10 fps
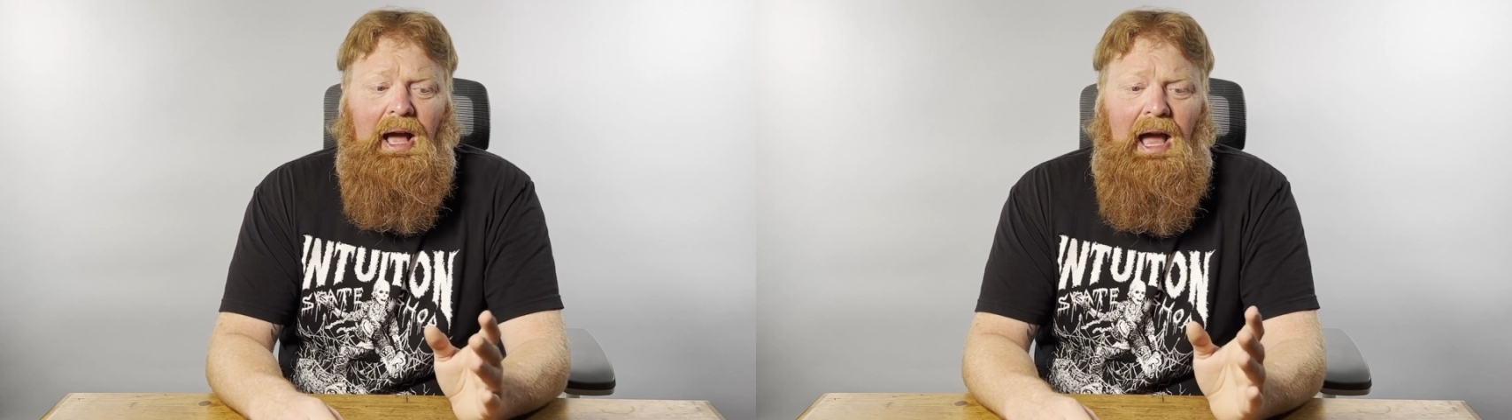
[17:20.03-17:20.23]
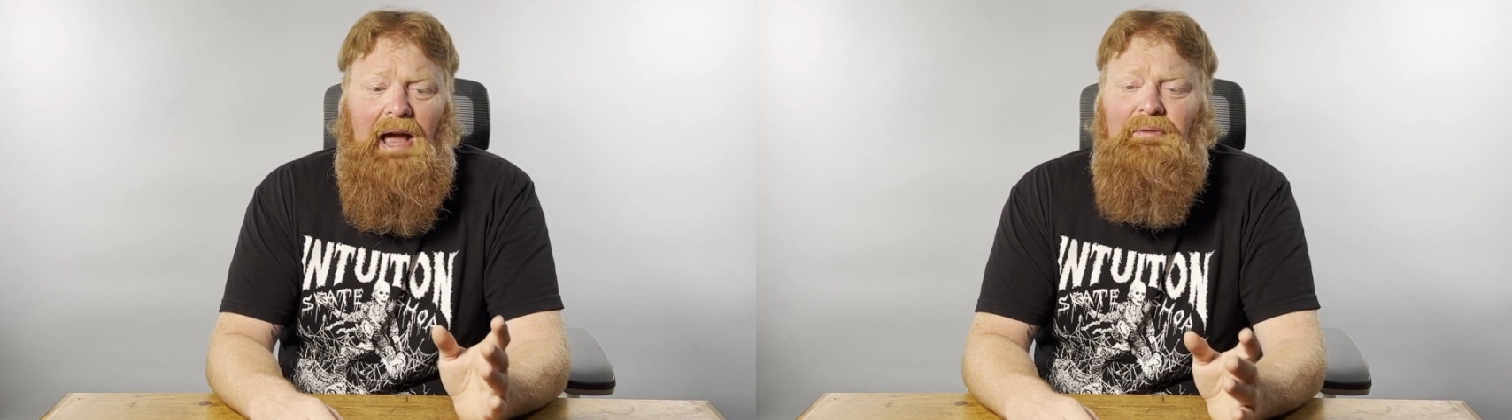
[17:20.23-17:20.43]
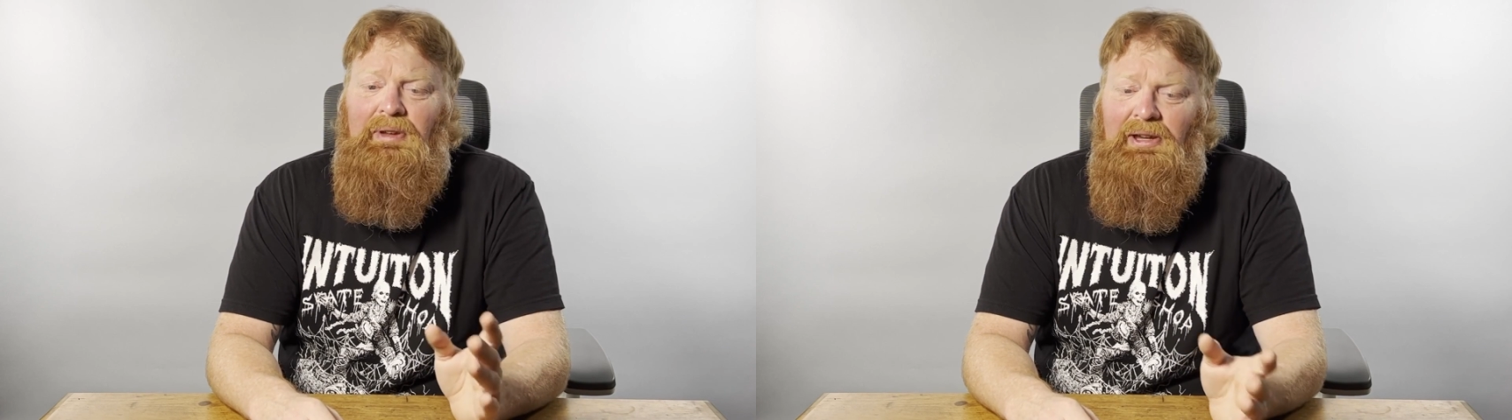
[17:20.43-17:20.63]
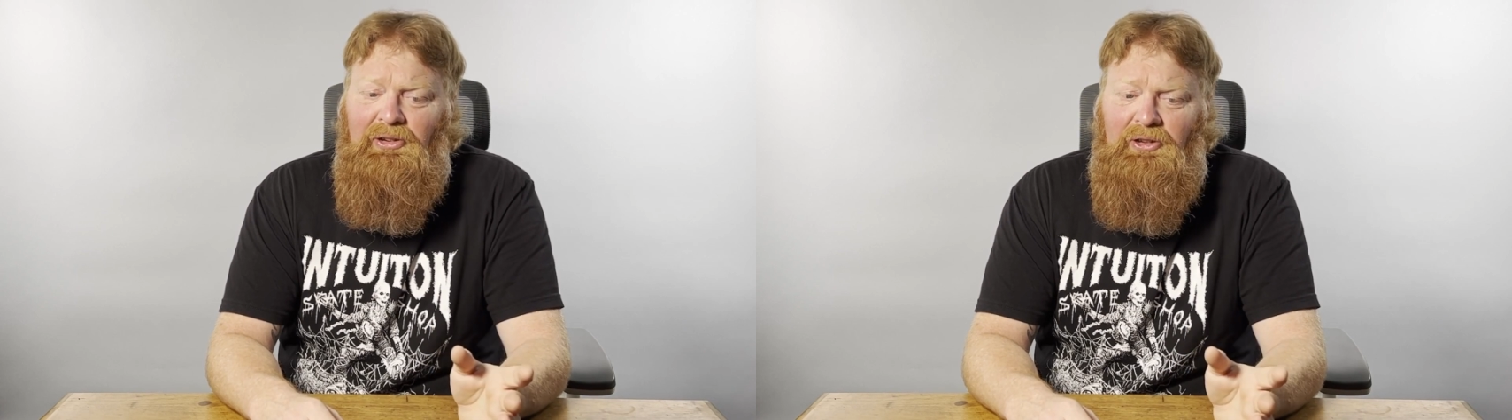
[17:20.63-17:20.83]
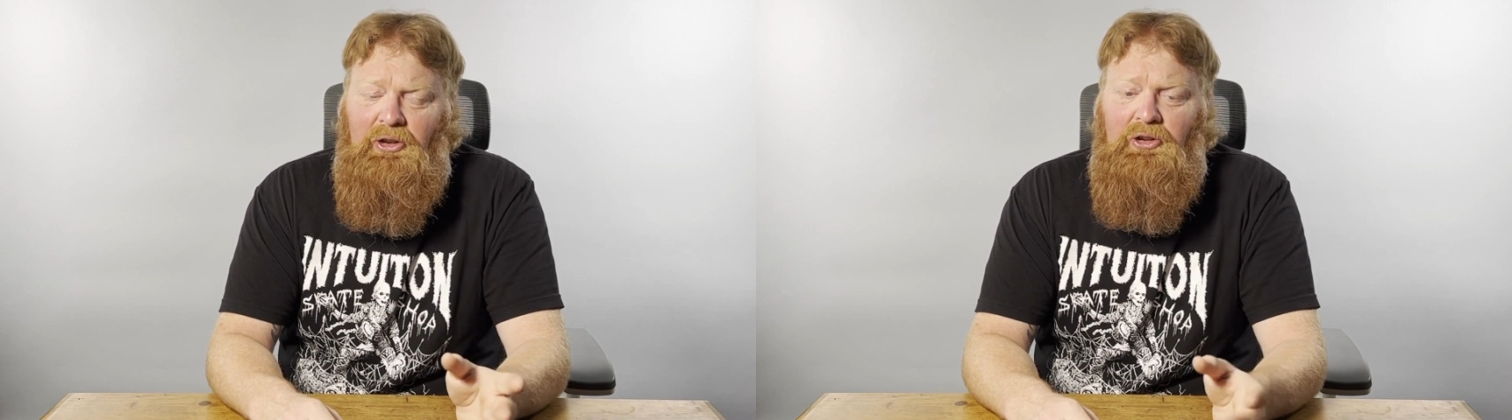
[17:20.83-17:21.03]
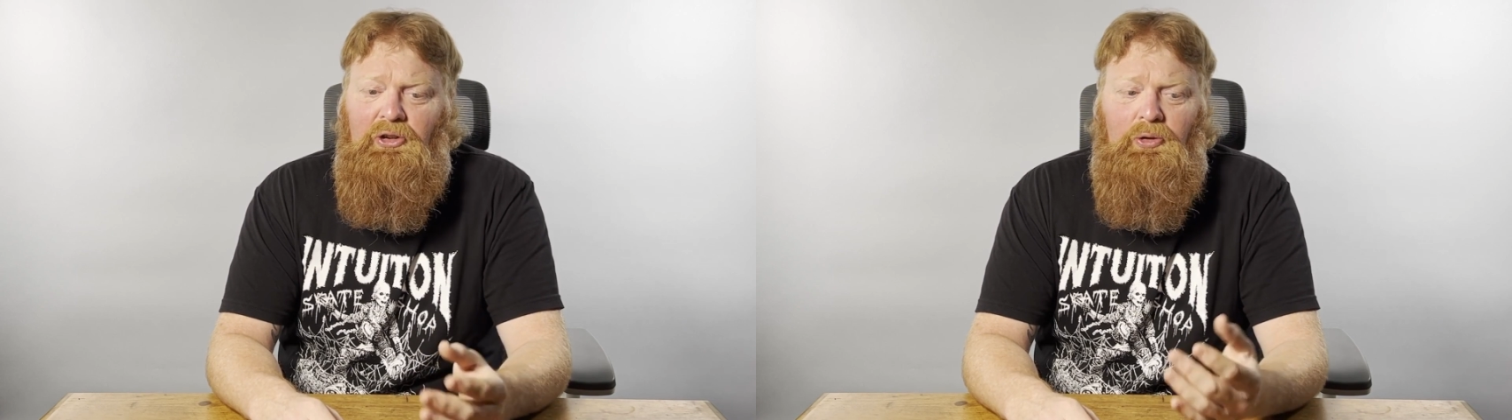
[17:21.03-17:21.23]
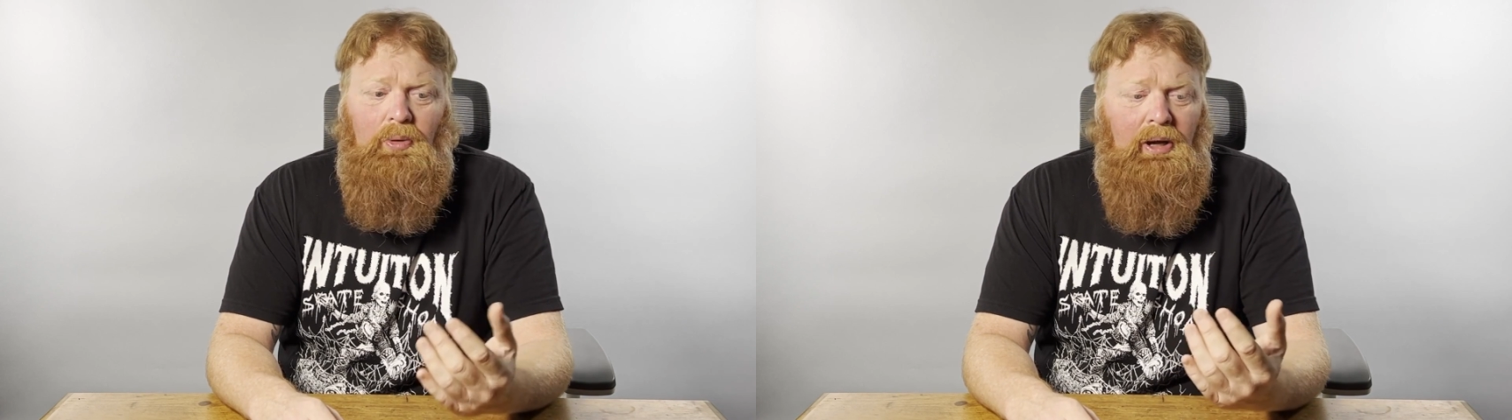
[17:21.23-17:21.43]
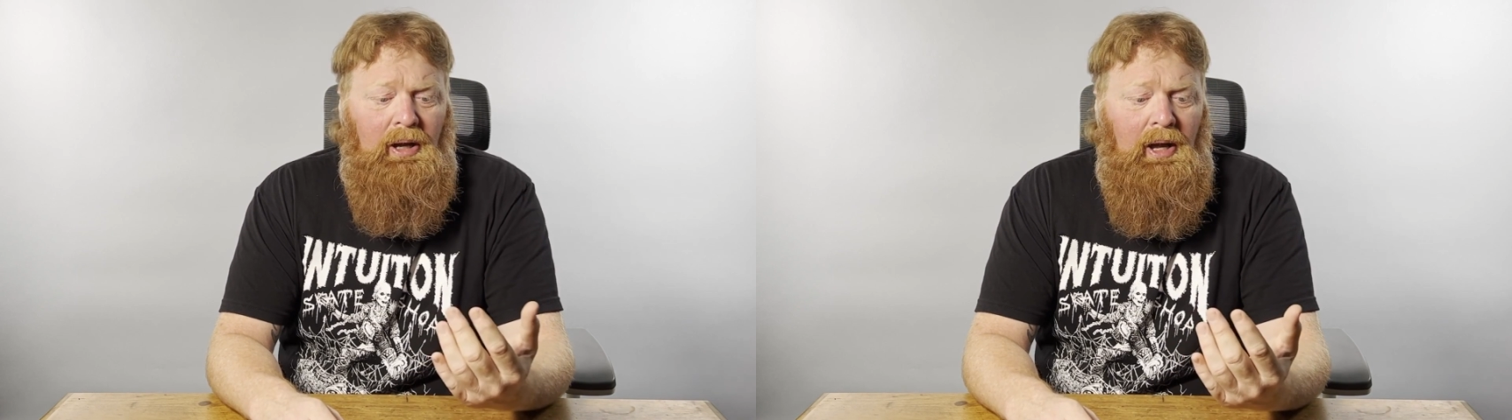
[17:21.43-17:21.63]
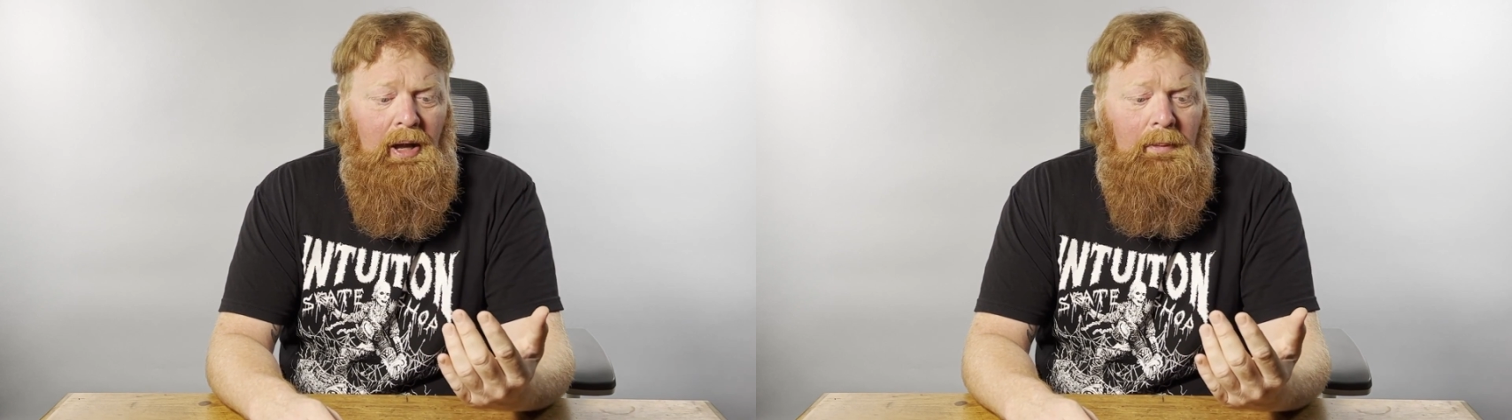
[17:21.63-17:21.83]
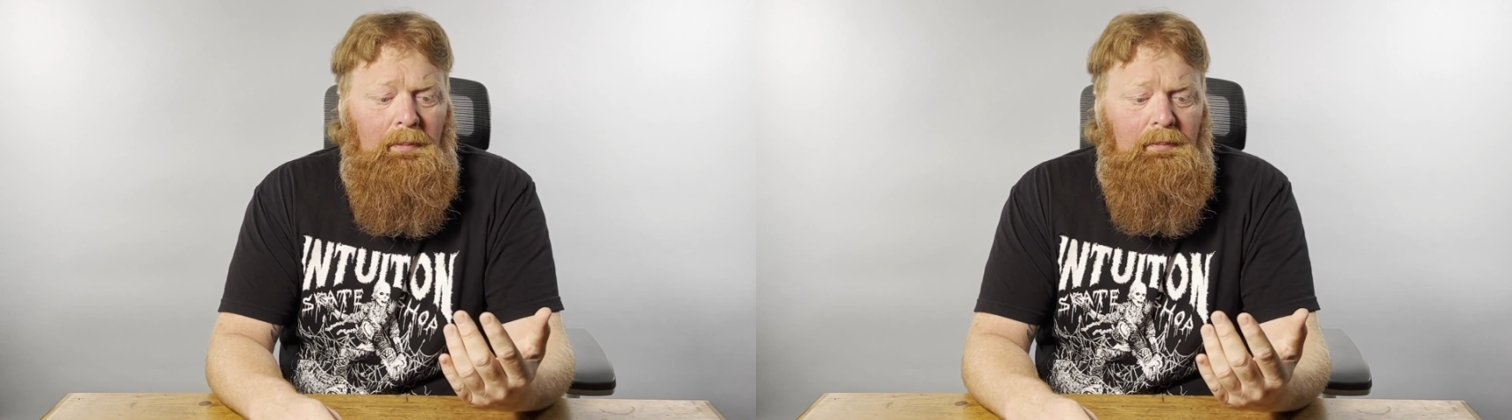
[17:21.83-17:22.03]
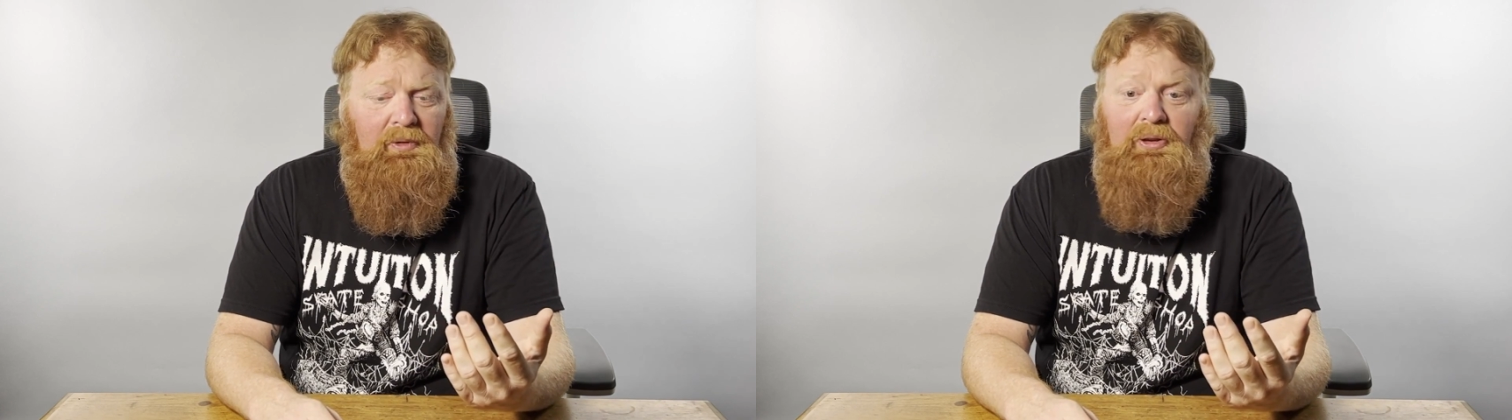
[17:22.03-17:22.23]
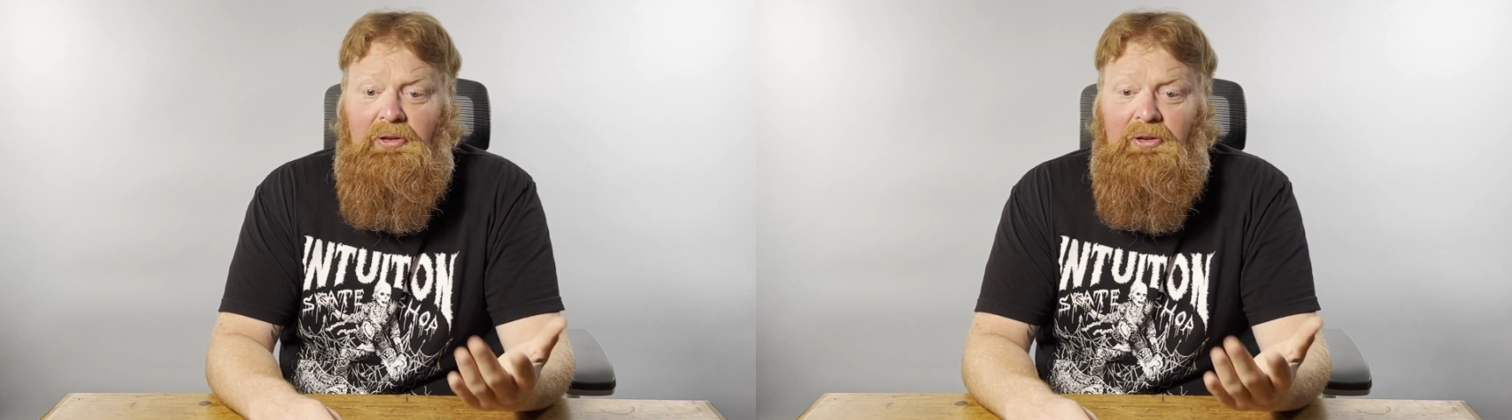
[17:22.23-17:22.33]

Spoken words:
I have links to the